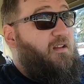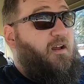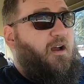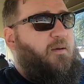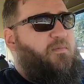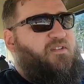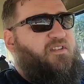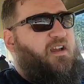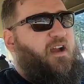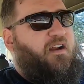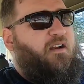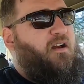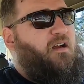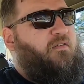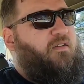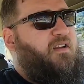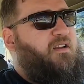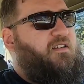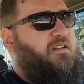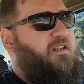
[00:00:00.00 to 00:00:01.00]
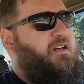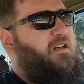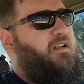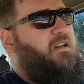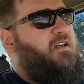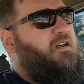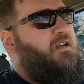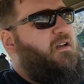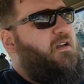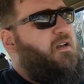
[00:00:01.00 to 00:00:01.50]
Upside, obviously.
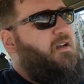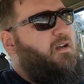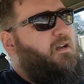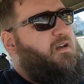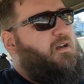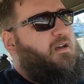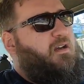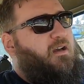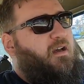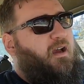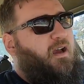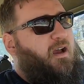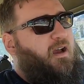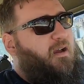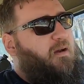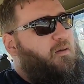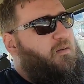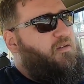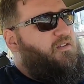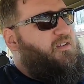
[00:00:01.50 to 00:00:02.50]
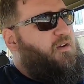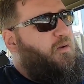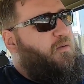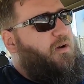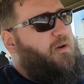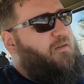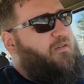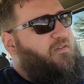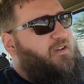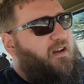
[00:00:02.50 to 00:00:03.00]
So
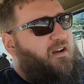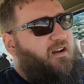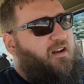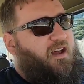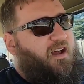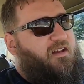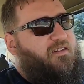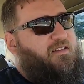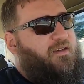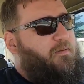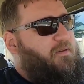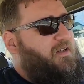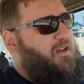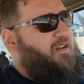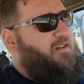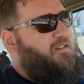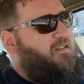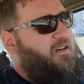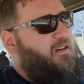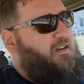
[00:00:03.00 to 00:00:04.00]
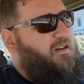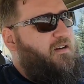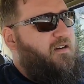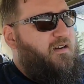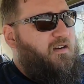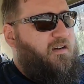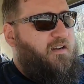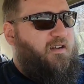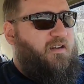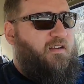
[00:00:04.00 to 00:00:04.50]
what we've done in the last couple days here
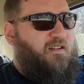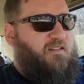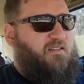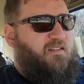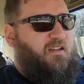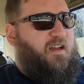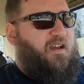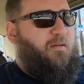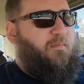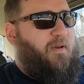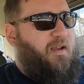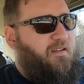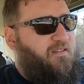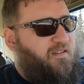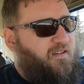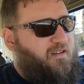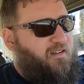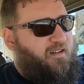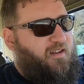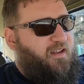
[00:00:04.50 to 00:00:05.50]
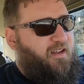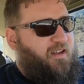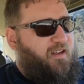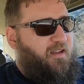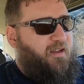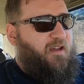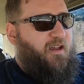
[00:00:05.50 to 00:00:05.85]
is basically